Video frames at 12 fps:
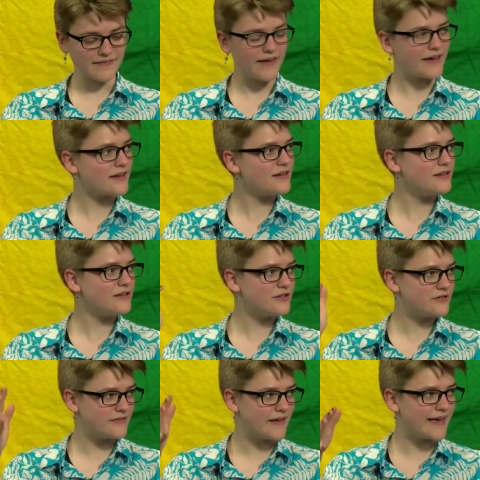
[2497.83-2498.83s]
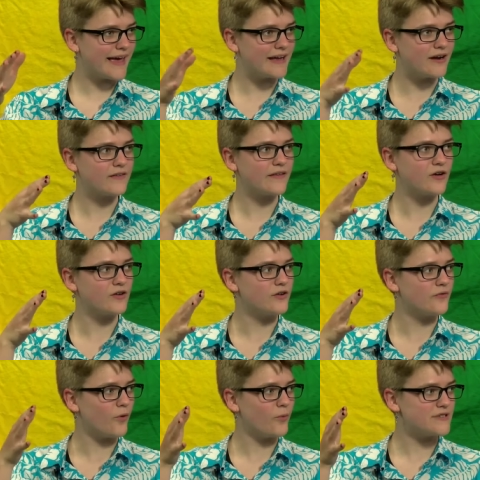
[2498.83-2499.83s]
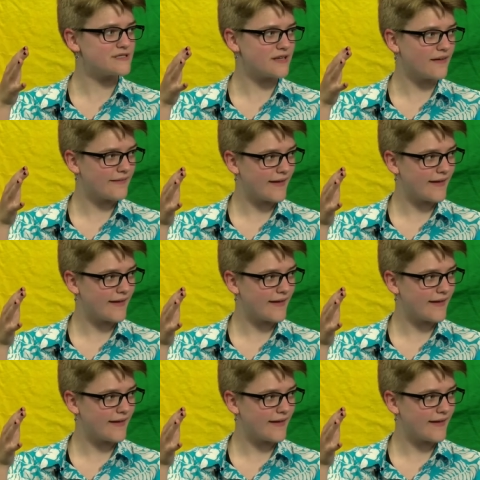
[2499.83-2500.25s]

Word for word: like they can't they couldn't have always done